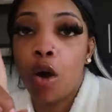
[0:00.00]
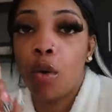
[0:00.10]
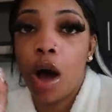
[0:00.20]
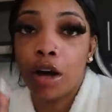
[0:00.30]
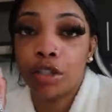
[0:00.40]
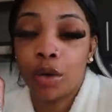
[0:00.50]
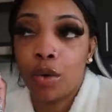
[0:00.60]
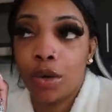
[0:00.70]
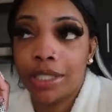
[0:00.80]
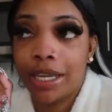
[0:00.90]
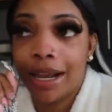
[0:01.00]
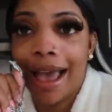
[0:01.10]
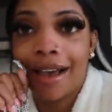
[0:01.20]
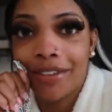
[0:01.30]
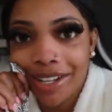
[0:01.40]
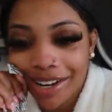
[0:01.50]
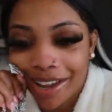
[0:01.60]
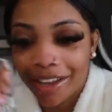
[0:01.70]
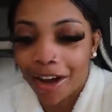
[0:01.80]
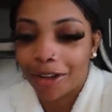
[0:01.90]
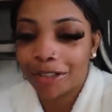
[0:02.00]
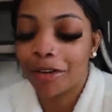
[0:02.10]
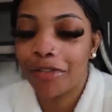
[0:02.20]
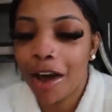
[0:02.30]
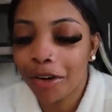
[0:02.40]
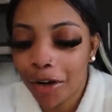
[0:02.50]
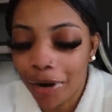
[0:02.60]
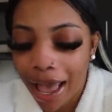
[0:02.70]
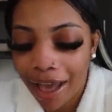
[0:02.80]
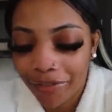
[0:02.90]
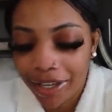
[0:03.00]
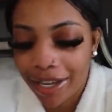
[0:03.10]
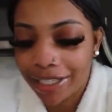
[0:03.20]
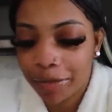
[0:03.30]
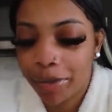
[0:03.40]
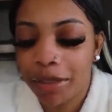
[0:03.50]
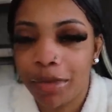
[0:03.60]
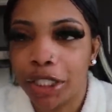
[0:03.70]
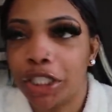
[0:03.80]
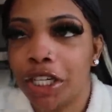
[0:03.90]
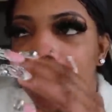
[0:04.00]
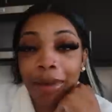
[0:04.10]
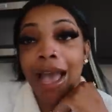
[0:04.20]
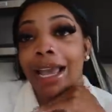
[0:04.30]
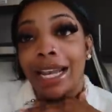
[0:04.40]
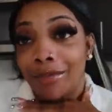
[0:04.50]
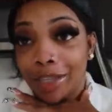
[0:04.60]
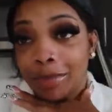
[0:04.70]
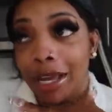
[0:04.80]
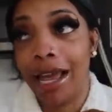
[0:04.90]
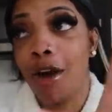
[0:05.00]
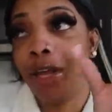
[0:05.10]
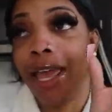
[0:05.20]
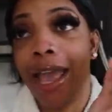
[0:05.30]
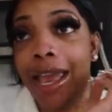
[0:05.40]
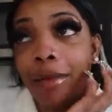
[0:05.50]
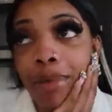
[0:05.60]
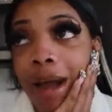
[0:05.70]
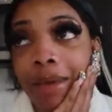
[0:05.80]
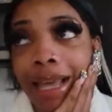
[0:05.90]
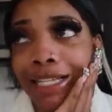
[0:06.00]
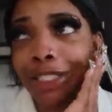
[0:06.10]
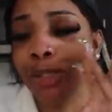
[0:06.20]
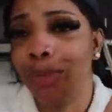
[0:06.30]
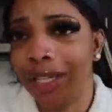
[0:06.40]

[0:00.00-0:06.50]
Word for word: Oh, also going to get an I V today, y'all. So if y'all don't know what an I V is, it's pretty much, I mean, I can't even explain it. I only had it probably like two